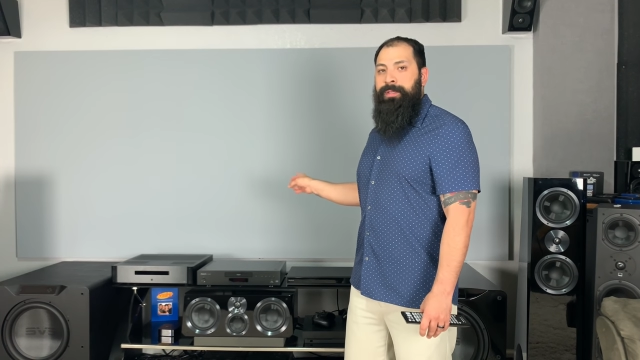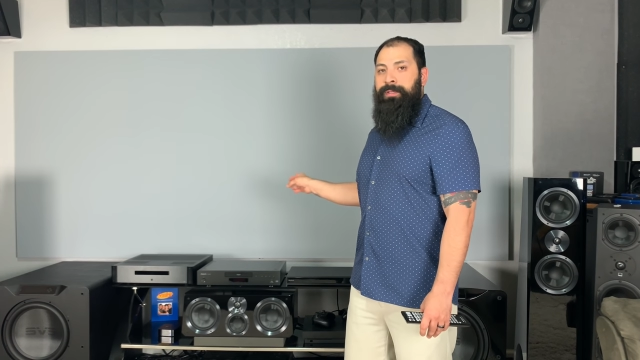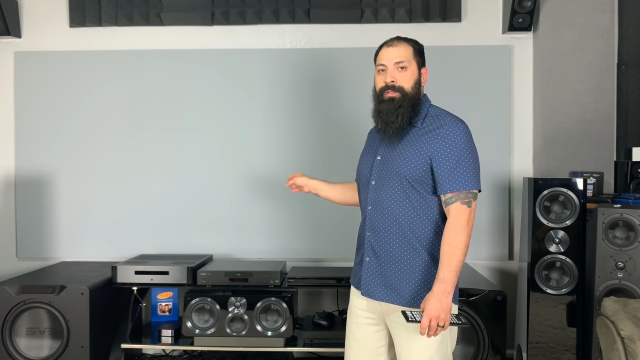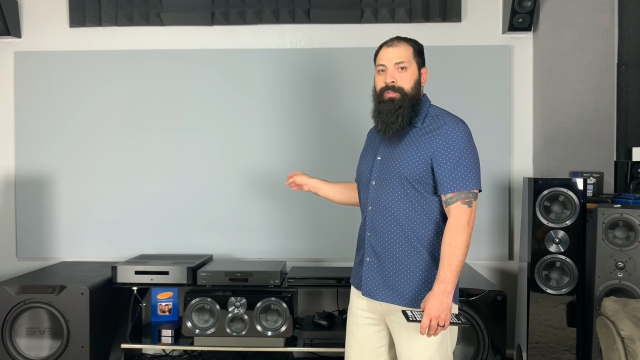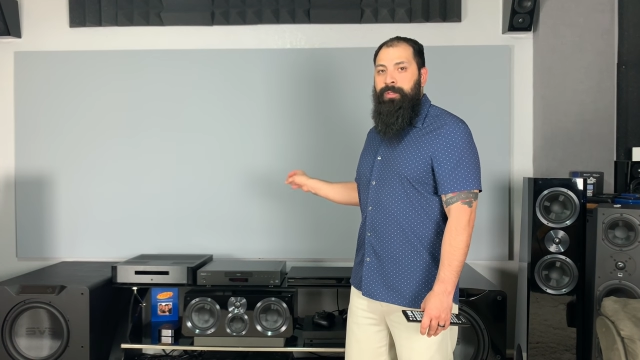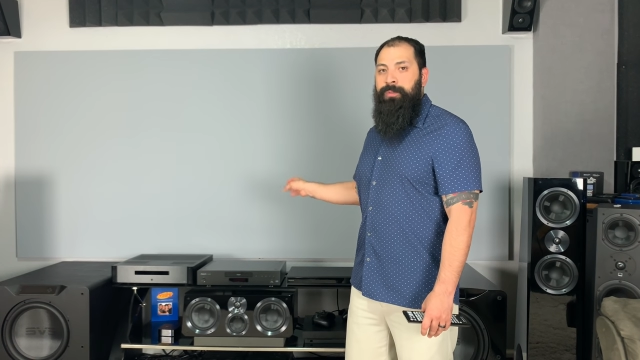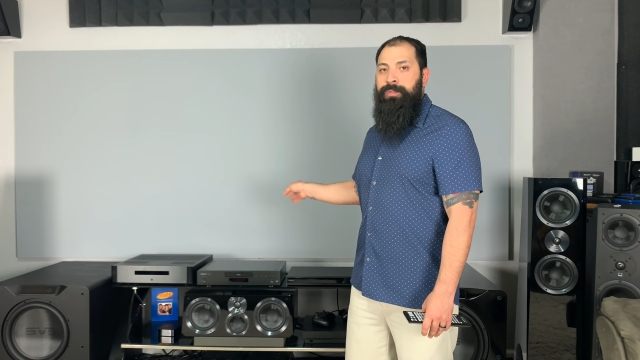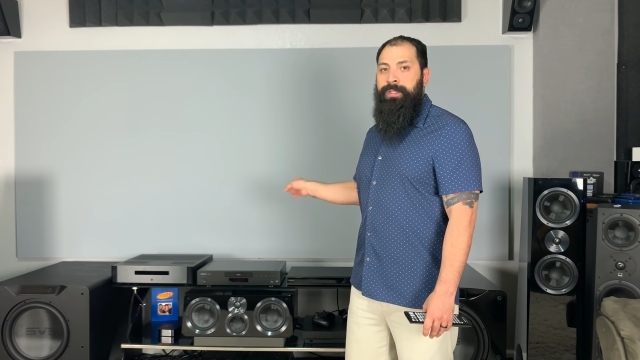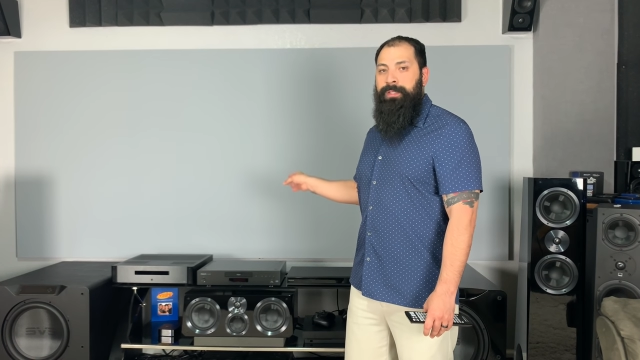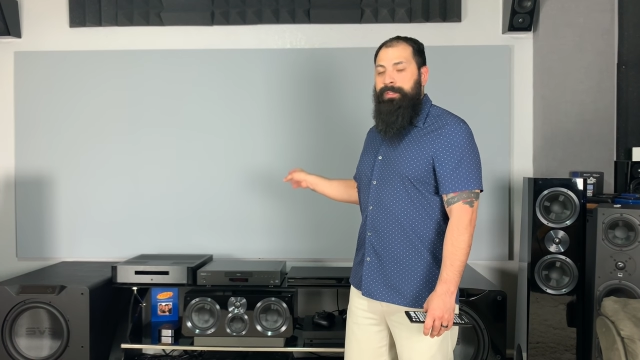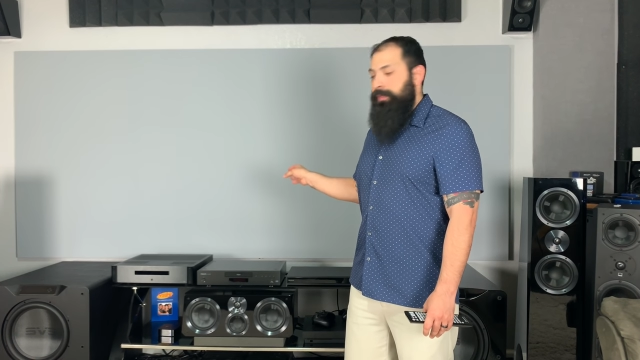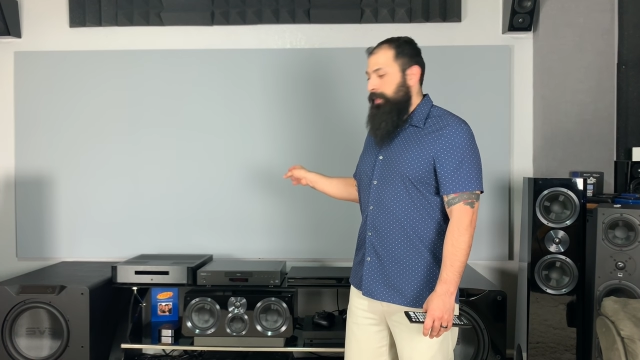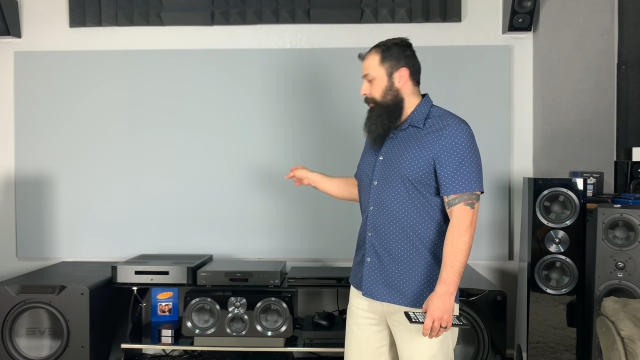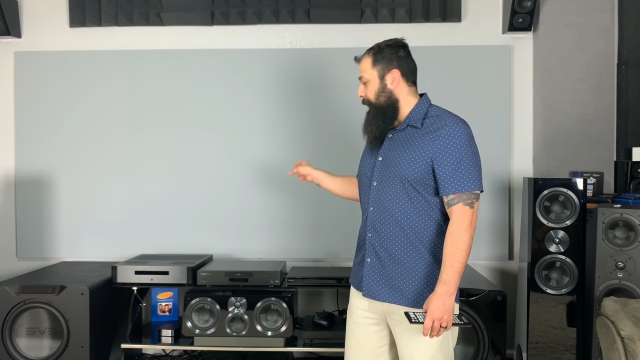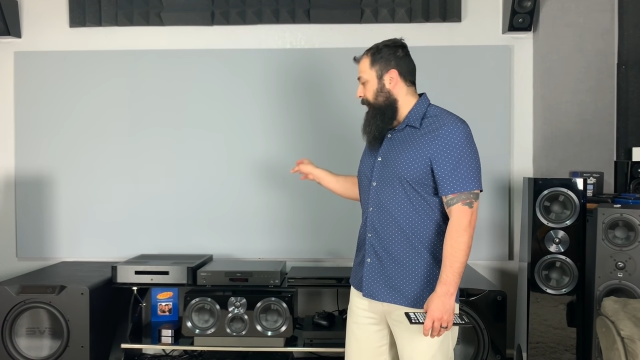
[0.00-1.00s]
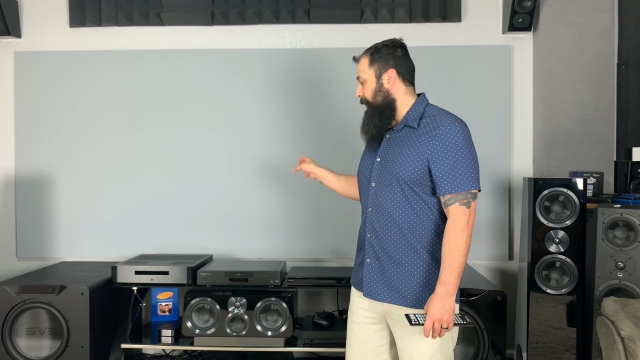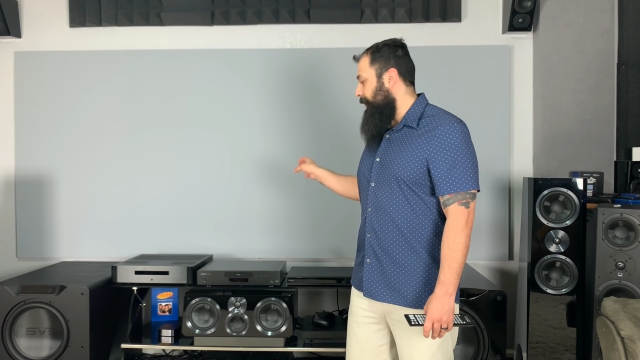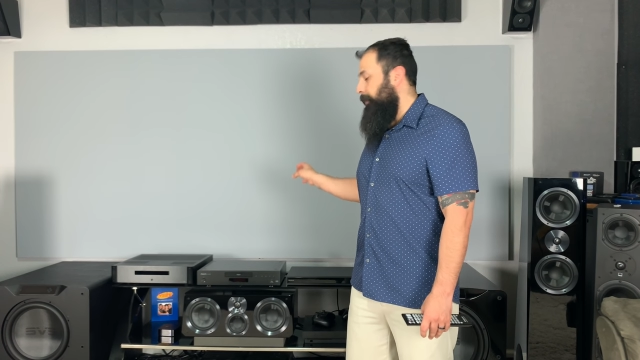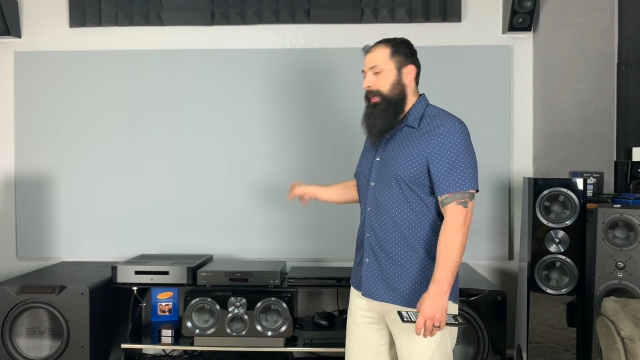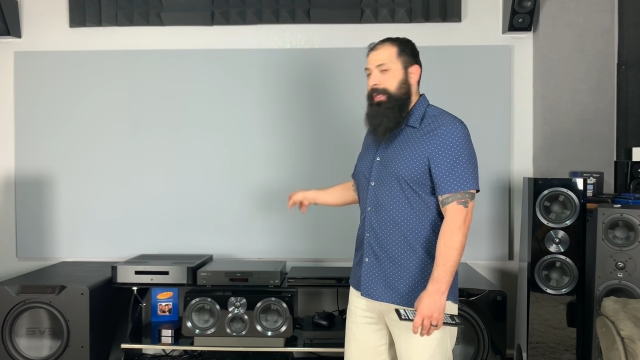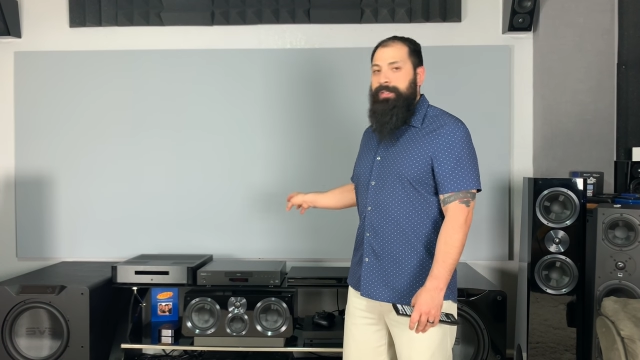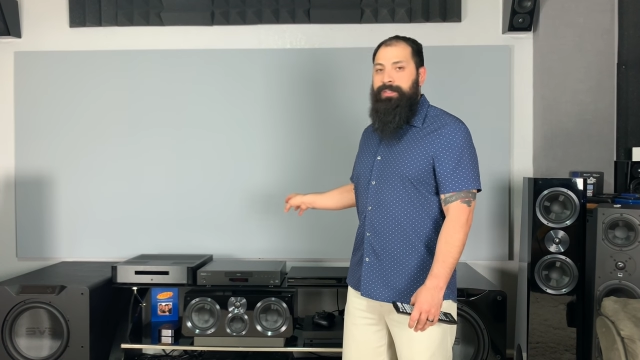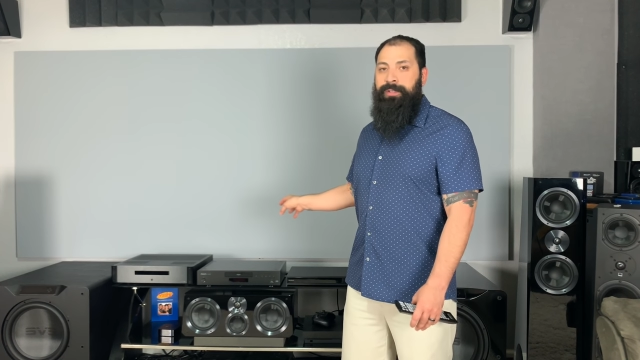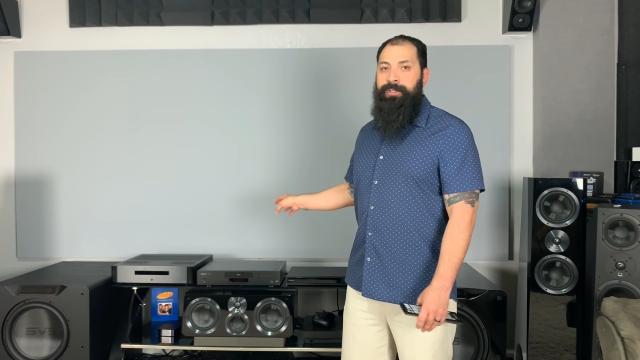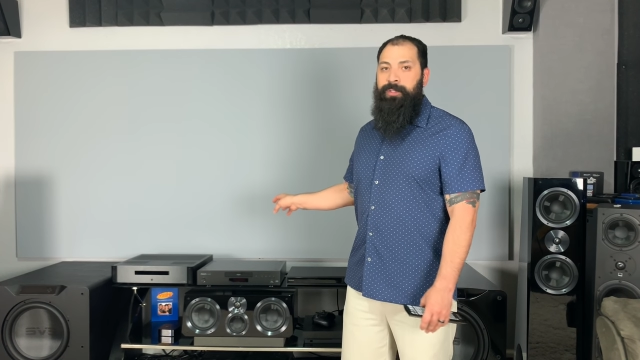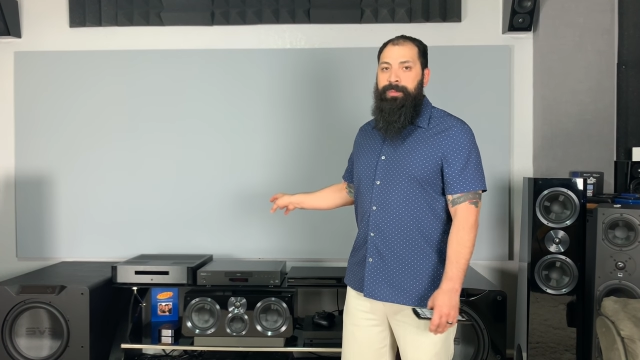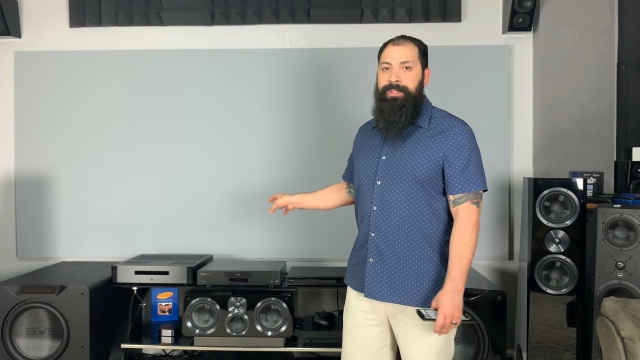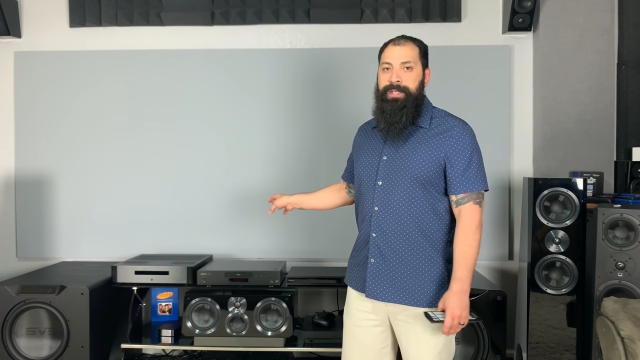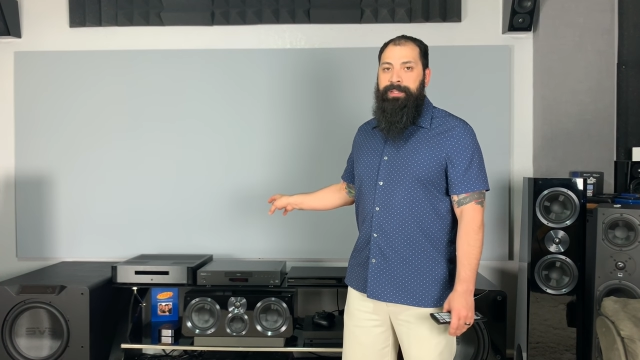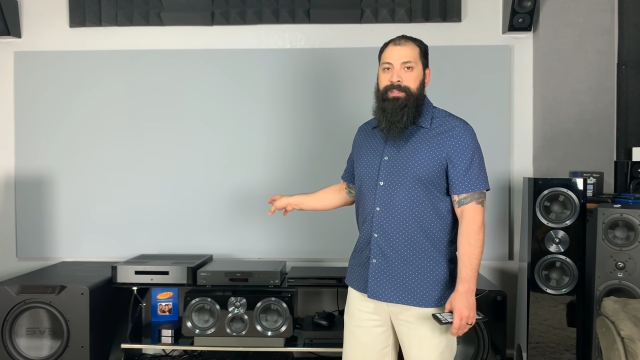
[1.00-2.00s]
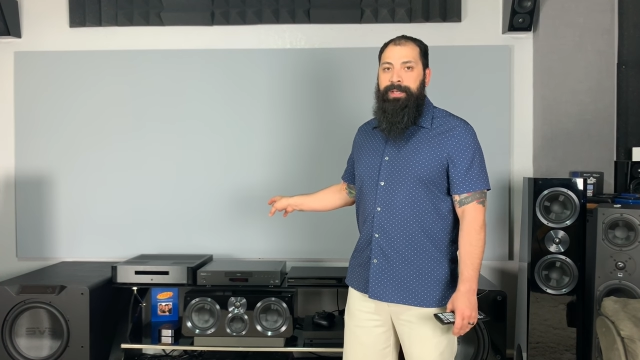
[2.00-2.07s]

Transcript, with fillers: using something like the Panasonic U B nine